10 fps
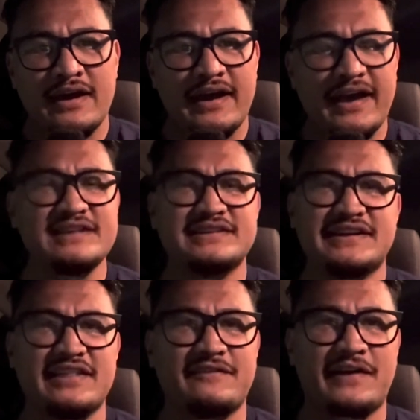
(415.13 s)
He's
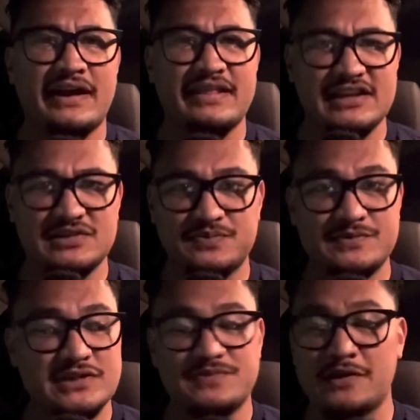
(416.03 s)
another fighter that's
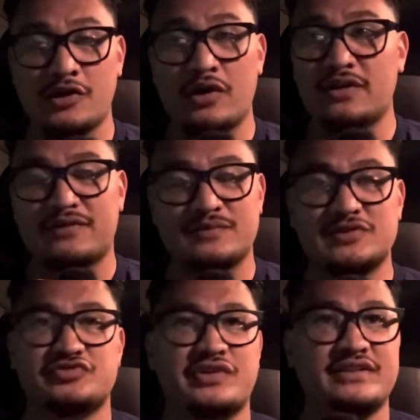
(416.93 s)
just been going from
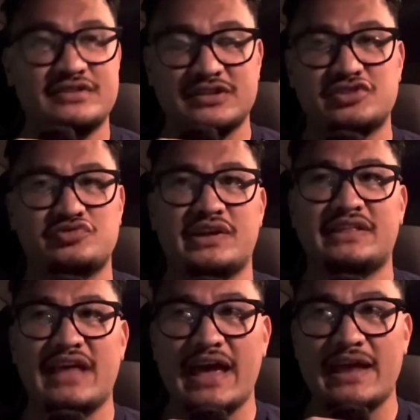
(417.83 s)
strength to strength
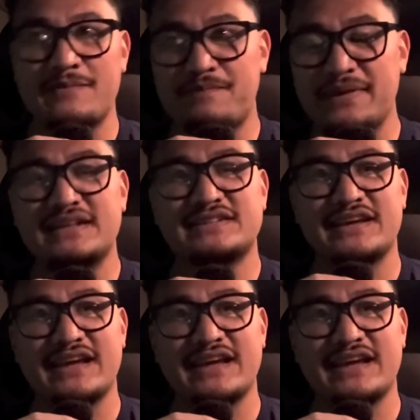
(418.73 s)
and beating